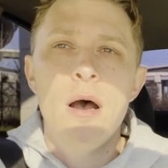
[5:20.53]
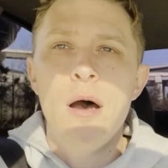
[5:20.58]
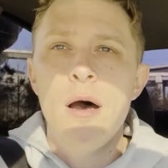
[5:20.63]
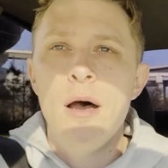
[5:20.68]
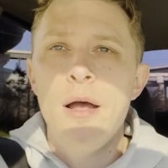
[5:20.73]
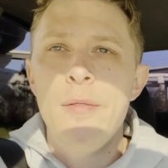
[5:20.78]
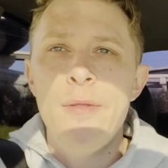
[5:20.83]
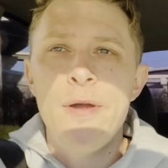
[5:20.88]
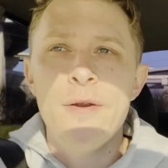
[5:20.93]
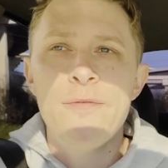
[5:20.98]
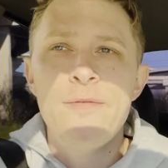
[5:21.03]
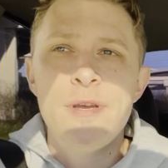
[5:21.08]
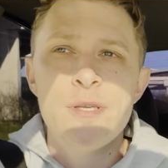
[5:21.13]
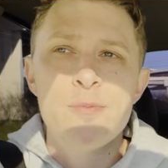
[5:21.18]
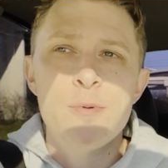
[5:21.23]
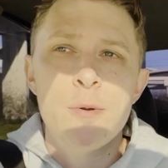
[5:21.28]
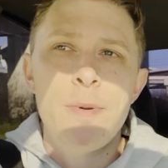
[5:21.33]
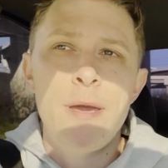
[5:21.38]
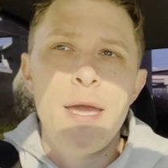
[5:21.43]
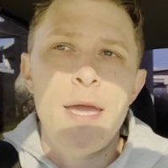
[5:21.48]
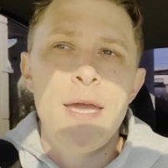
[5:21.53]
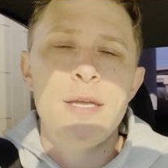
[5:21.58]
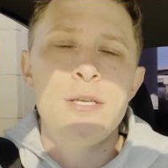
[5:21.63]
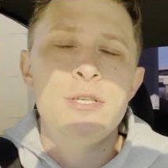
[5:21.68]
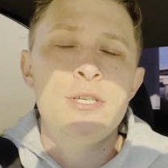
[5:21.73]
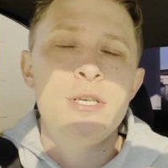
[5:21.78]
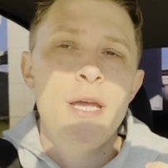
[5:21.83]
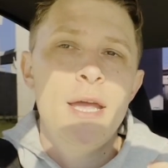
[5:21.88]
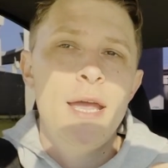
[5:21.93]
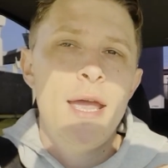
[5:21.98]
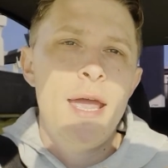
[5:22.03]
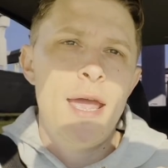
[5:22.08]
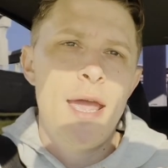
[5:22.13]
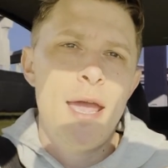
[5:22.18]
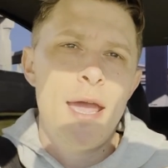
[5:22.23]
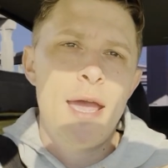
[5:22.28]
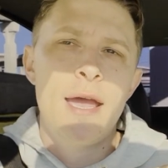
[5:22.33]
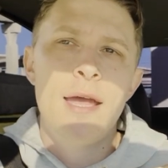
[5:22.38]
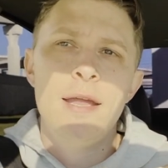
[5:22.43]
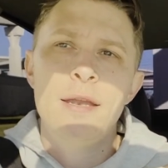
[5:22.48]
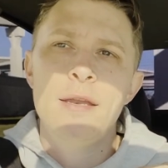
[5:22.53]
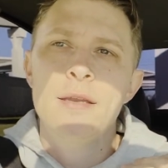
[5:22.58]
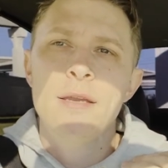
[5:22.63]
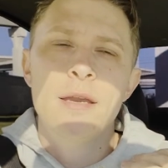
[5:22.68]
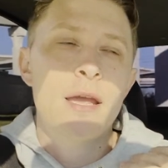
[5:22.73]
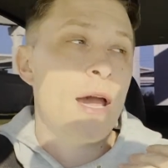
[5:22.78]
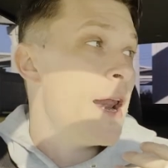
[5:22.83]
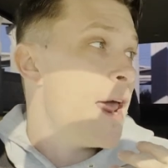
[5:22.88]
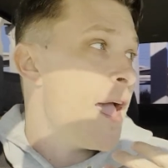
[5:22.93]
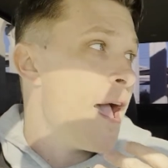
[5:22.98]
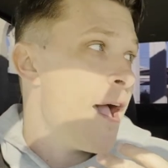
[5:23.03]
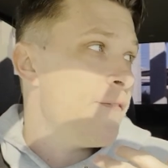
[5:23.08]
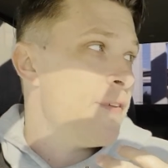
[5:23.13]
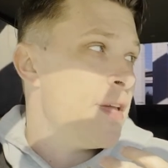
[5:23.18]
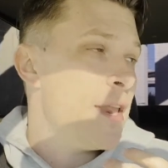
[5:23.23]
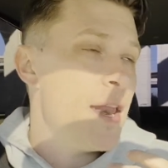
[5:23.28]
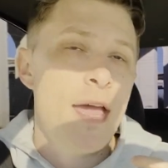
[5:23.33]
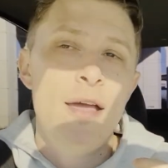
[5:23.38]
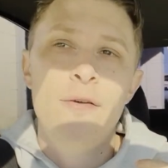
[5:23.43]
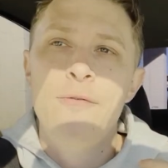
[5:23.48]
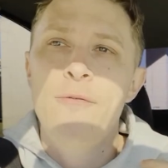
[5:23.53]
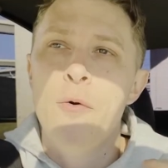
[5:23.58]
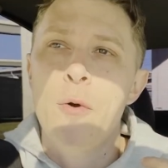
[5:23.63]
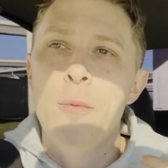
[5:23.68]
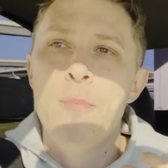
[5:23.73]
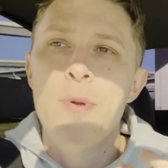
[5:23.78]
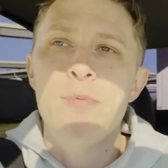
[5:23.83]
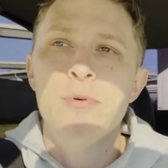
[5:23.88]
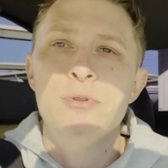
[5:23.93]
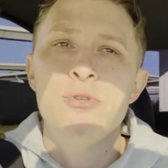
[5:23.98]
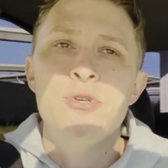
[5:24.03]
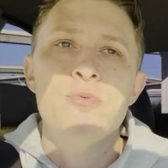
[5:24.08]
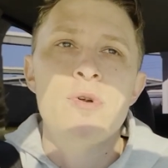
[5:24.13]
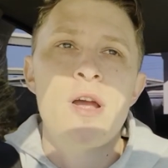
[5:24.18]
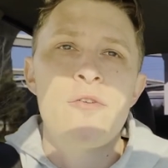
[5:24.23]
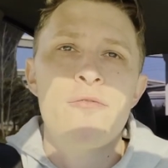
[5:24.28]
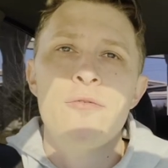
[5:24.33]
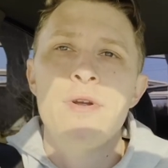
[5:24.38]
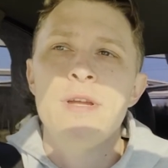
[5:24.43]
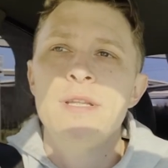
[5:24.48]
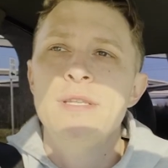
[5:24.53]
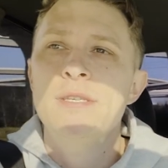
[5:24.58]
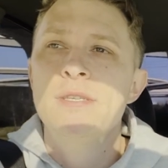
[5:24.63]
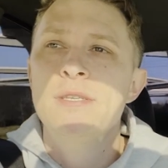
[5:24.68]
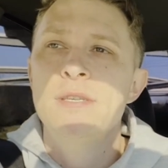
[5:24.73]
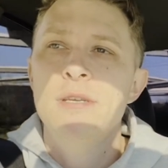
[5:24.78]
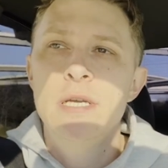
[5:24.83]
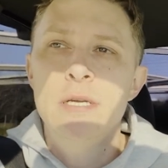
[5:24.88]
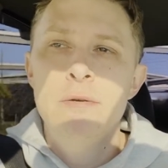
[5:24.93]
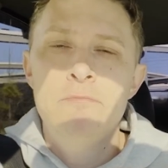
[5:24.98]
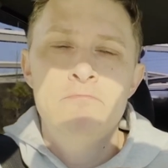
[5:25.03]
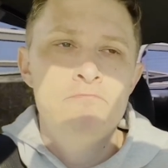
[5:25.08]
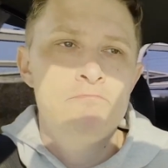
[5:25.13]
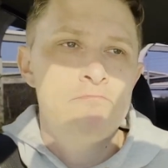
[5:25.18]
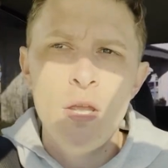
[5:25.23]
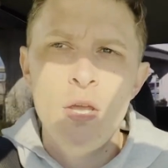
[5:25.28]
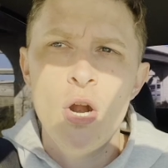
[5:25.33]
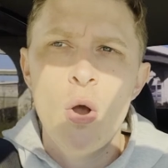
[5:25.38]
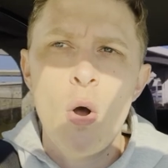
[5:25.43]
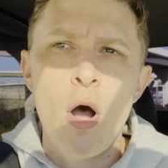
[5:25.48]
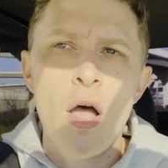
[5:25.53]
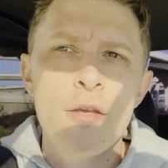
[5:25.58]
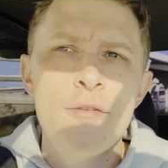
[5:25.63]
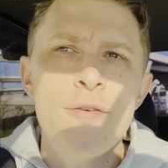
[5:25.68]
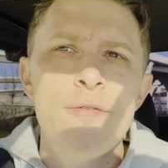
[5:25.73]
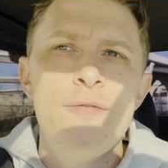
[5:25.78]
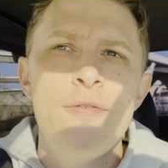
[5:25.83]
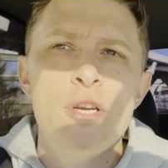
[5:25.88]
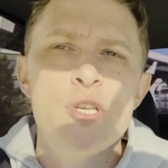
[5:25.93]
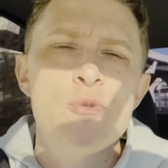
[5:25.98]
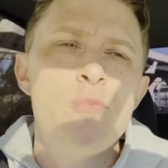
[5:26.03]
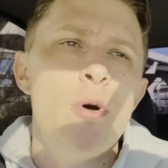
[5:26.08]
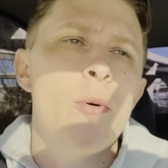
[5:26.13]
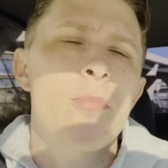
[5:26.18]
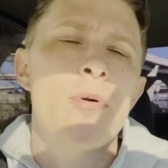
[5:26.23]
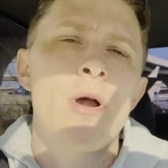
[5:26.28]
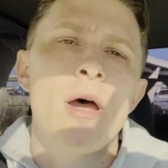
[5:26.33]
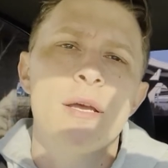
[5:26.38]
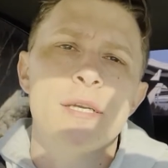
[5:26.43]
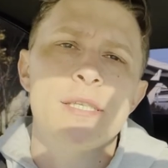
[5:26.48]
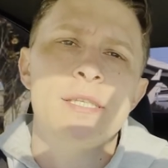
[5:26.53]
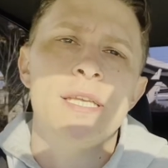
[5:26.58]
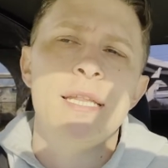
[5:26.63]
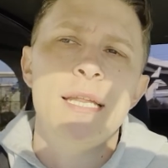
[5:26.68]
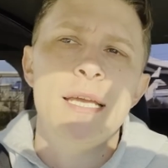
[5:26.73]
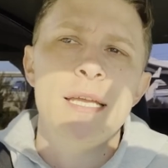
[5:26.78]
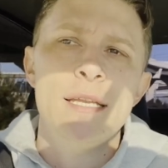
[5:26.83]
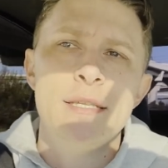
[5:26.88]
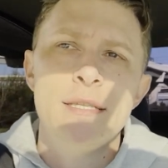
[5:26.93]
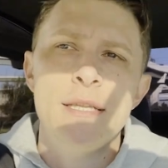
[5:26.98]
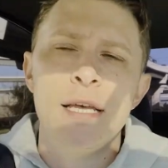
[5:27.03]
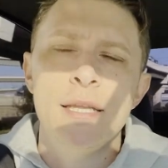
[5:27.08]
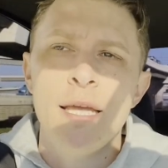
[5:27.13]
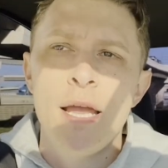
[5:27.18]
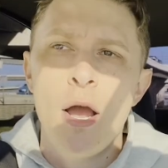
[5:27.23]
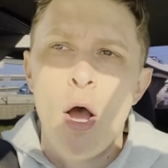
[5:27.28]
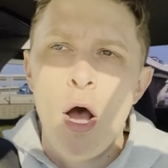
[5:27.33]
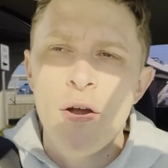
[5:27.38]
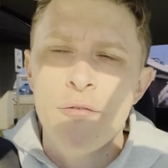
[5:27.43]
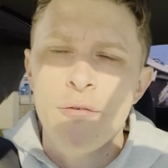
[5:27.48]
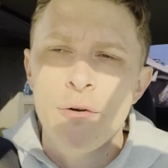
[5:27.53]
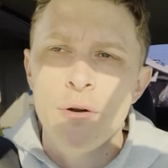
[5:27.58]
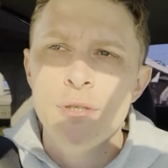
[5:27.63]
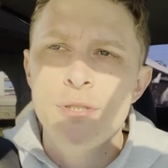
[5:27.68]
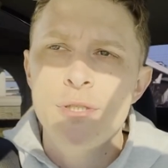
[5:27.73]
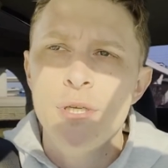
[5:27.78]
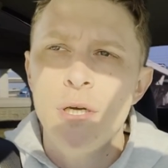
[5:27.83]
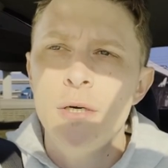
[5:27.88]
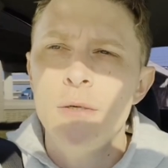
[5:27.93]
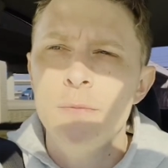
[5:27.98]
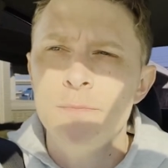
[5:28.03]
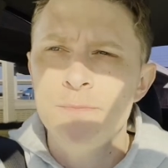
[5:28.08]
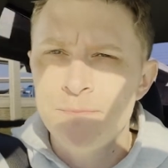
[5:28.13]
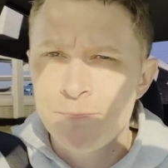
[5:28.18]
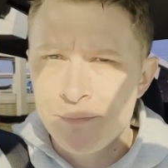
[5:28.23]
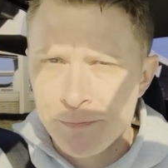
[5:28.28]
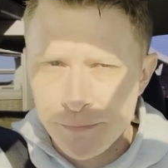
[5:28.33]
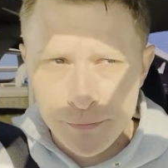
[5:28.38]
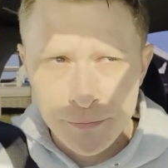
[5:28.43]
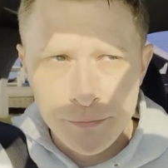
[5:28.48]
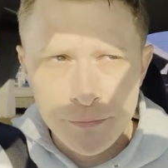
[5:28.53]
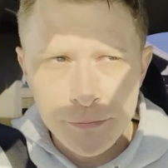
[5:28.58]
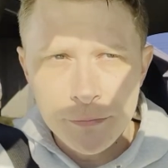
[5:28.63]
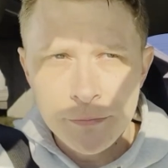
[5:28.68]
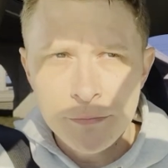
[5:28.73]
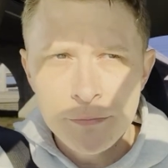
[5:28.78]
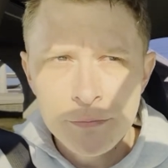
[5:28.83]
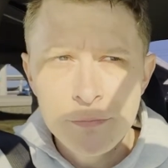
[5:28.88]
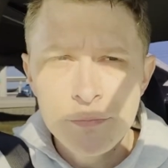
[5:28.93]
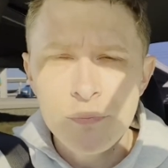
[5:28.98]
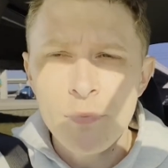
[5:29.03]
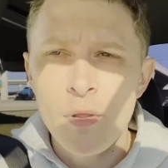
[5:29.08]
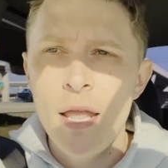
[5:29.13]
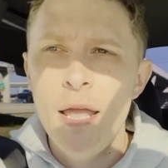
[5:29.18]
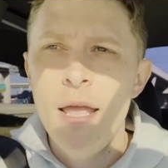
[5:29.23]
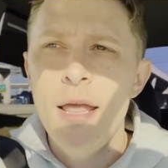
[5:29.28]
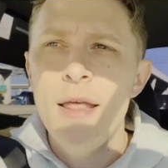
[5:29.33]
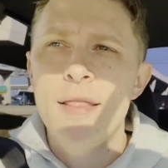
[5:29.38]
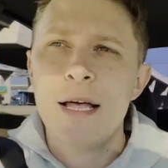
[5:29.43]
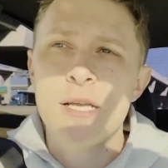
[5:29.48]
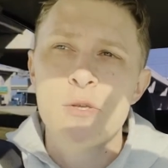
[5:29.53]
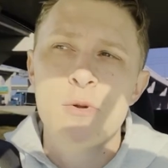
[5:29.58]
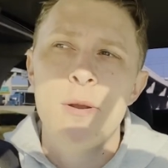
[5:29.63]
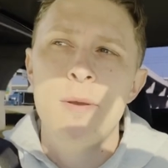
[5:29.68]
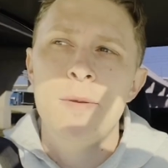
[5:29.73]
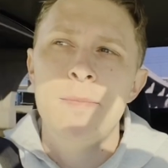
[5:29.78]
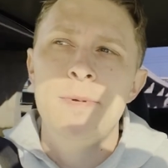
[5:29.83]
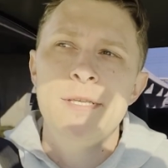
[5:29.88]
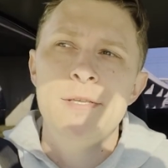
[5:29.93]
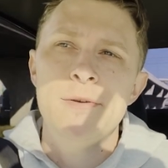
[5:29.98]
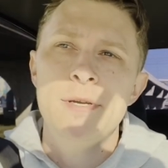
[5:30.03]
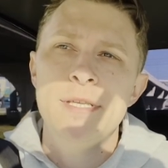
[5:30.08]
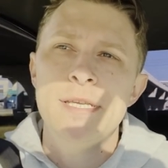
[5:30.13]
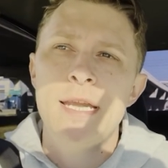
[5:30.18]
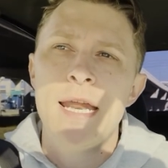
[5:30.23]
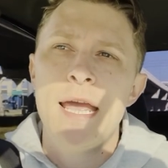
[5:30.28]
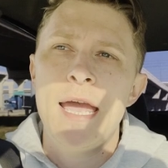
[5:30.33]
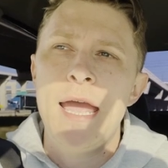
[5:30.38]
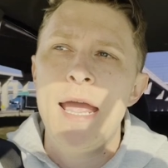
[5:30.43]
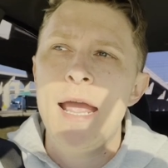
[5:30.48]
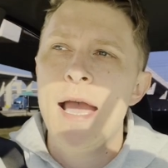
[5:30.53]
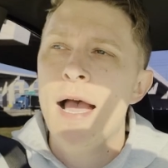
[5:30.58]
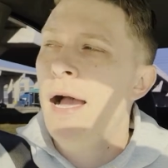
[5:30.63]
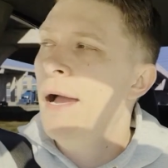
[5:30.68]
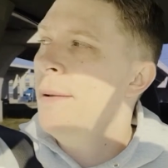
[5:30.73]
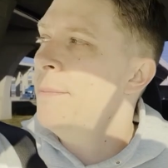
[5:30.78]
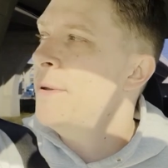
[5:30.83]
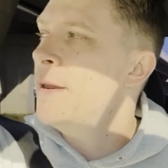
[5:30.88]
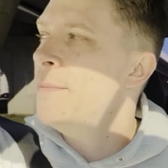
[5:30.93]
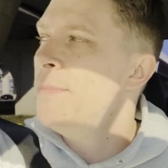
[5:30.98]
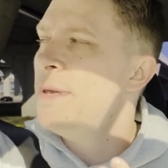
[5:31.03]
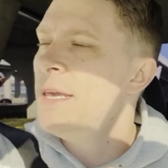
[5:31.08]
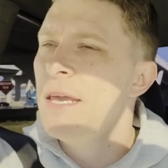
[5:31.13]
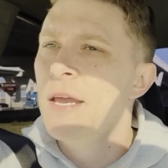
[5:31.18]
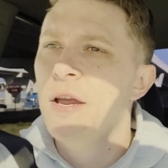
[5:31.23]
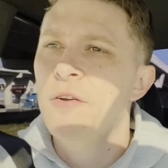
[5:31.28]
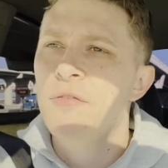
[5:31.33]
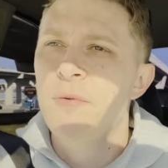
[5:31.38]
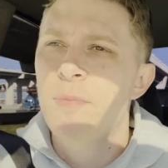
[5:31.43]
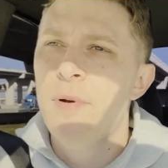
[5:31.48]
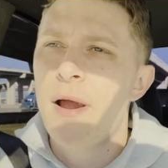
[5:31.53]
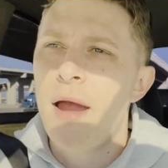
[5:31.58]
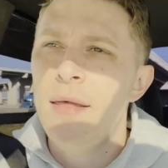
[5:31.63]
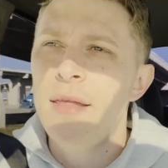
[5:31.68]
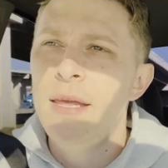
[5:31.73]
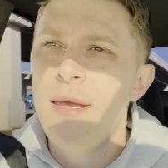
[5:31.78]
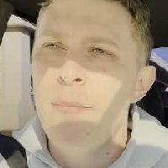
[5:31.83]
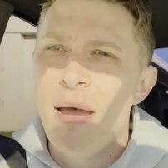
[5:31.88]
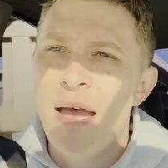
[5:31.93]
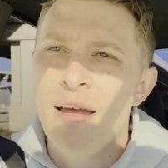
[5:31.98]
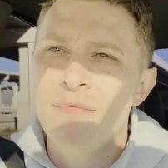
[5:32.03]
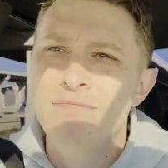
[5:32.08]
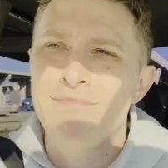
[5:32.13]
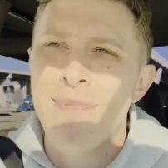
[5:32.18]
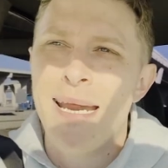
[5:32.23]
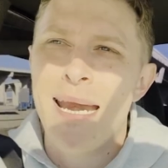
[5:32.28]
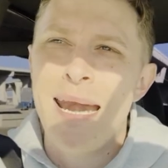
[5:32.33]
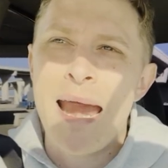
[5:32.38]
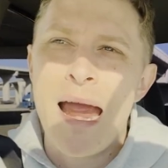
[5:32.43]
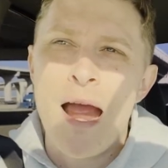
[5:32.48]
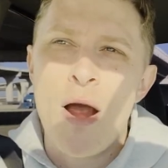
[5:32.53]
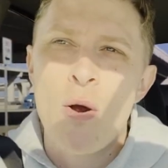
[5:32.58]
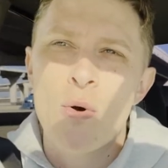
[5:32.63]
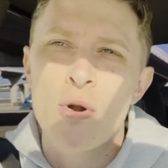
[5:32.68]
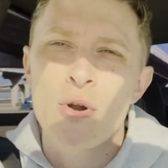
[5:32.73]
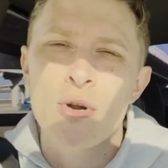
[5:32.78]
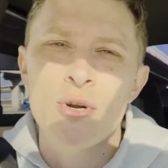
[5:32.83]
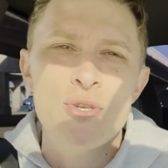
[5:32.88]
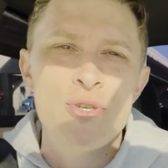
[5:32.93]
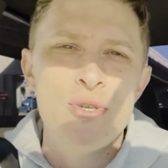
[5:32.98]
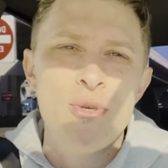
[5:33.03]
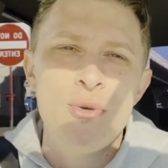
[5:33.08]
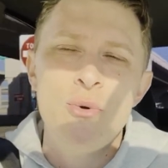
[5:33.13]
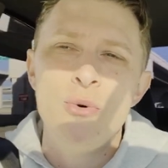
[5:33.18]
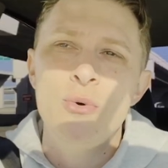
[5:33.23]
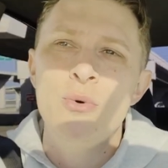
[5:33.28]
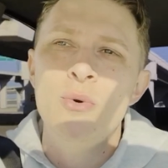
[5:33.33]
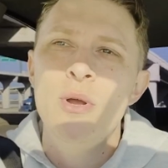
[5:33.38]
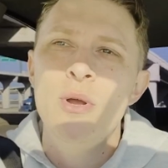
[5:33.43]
on their Facebook page and kind of have it for people to reference, you know, all of the finished boat products that they offer. So that's what I'm gonna be doing today. I'm gonna be here for probably about an hour or two